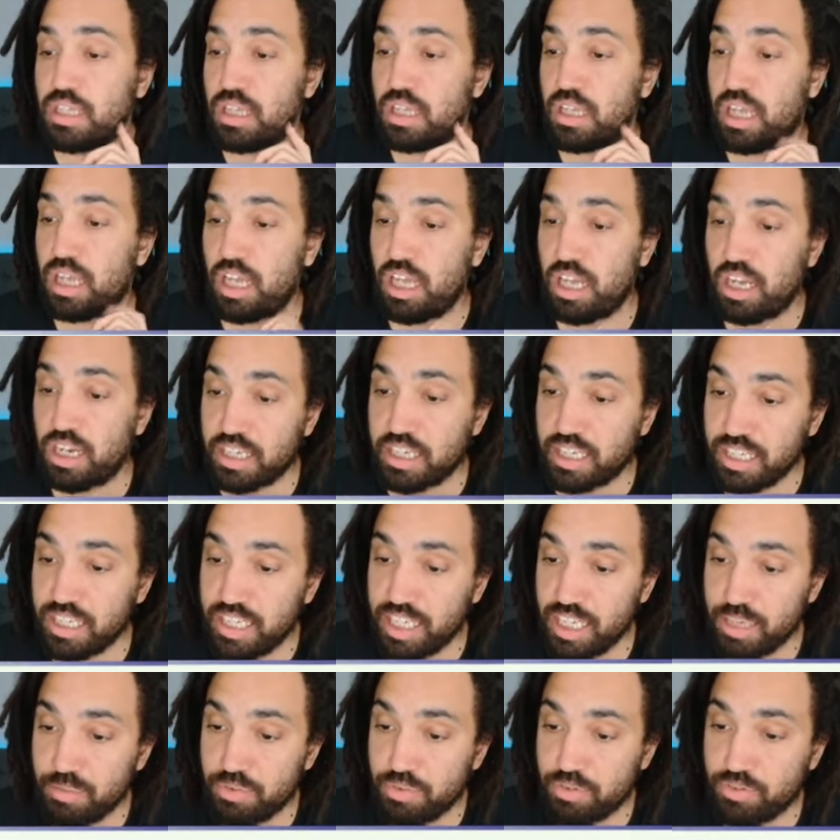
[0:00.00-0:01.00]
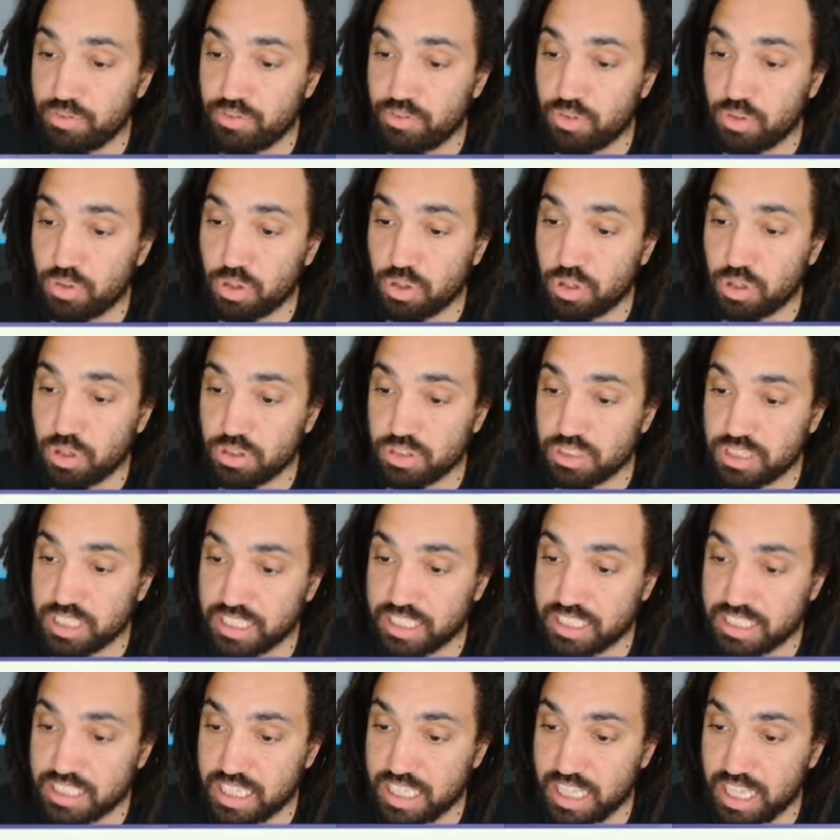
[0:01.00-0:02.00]
Uh, I'm going to keep the 4 cos
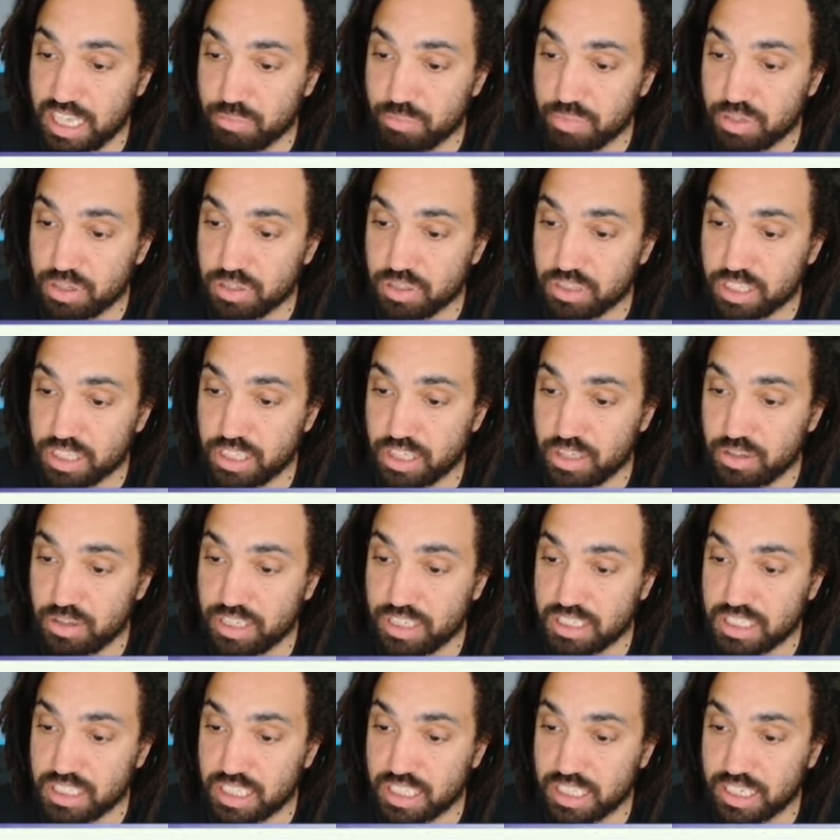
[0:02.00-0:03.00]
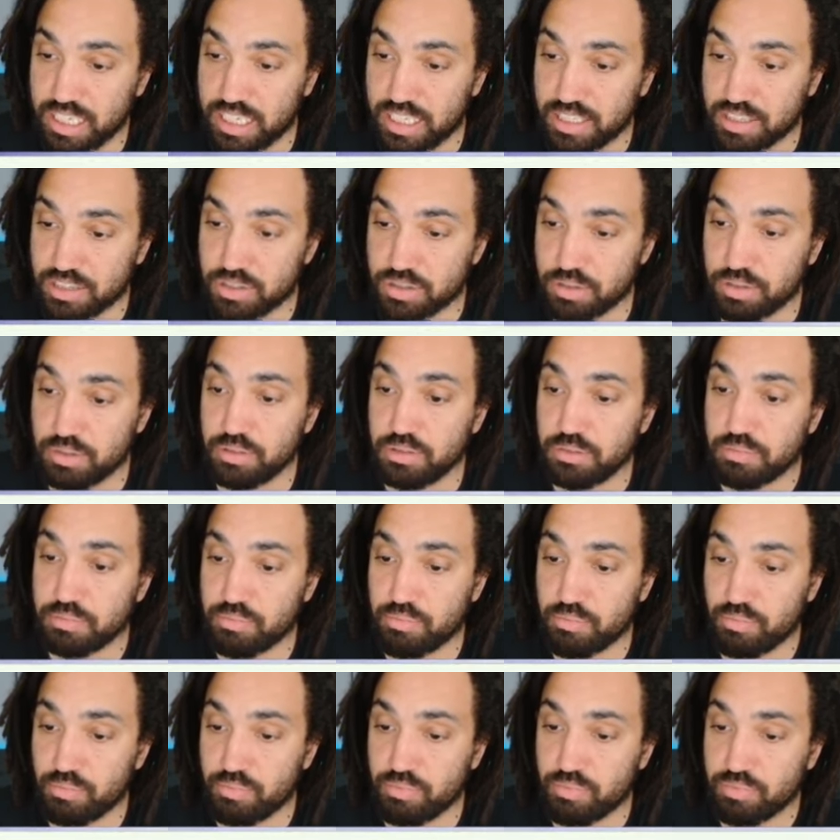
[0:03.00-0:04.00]
x there because I know that's going to cancel.
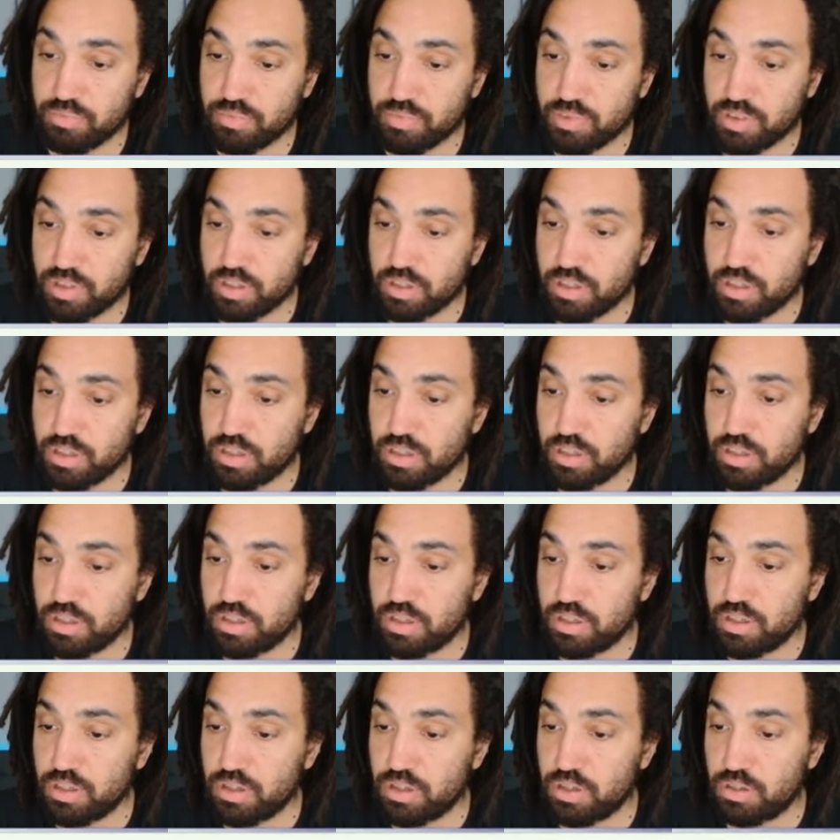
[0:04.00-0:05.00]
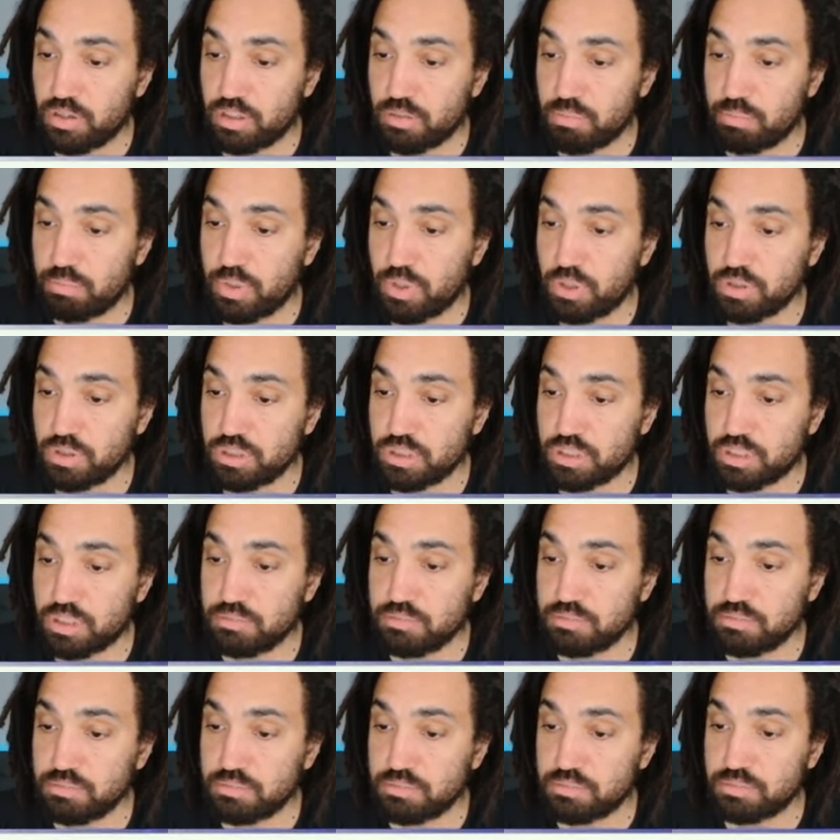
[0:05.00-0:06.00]
On the
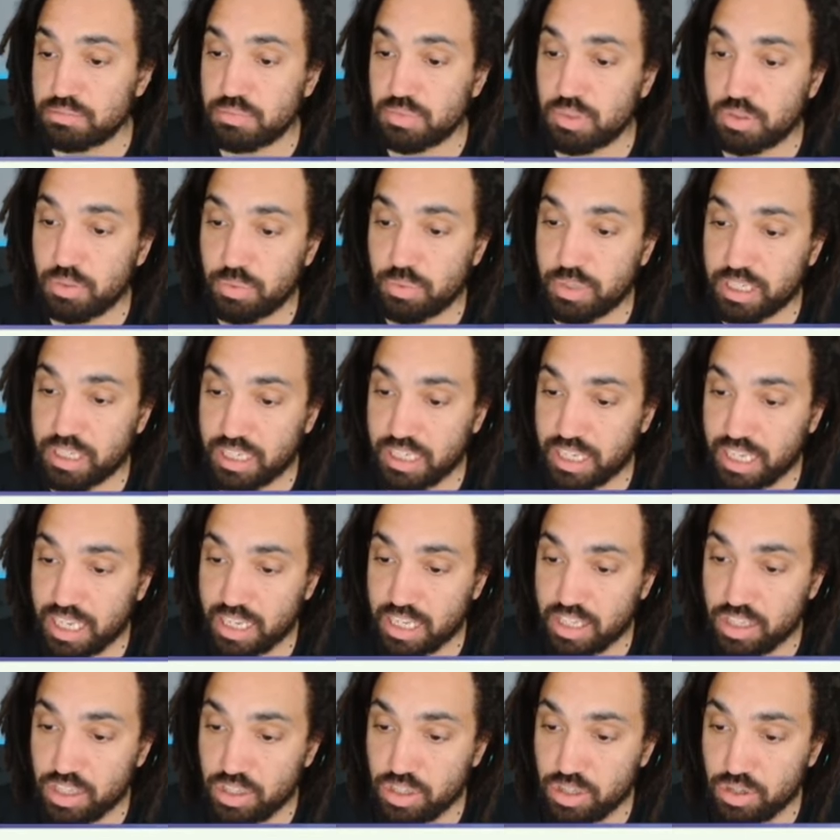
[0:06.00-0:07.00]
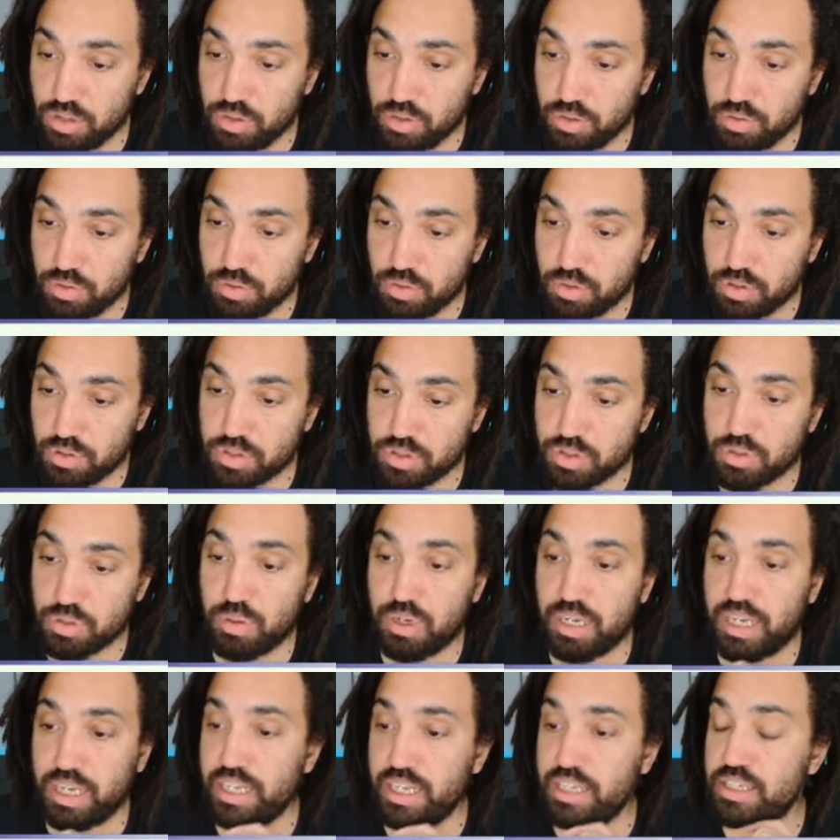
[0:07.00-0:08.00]
bottom, we're going to get u
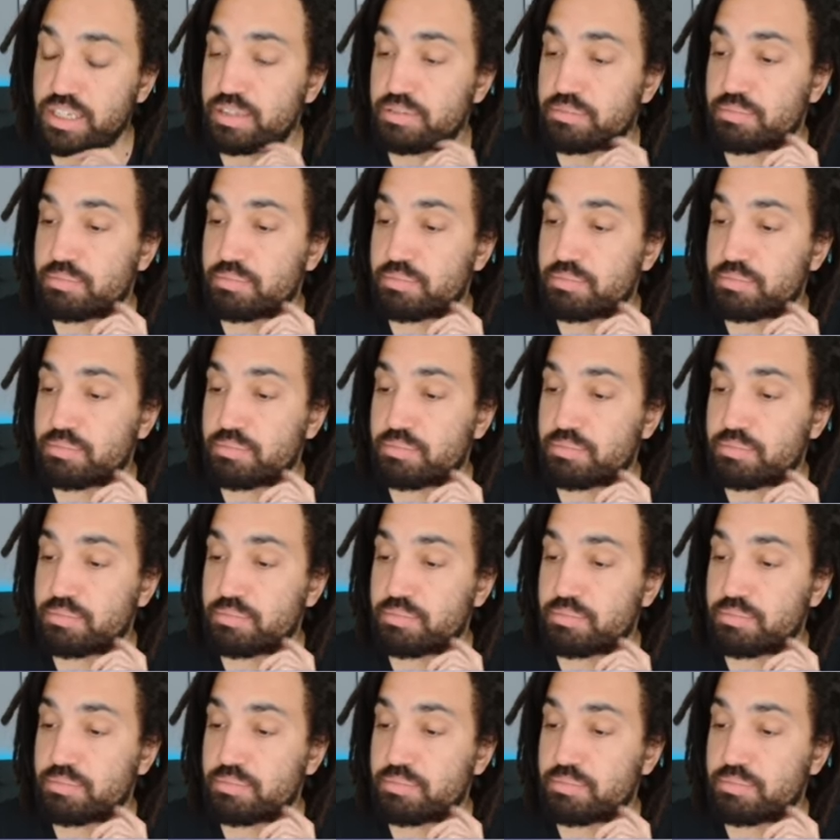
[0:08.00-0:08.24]
squared.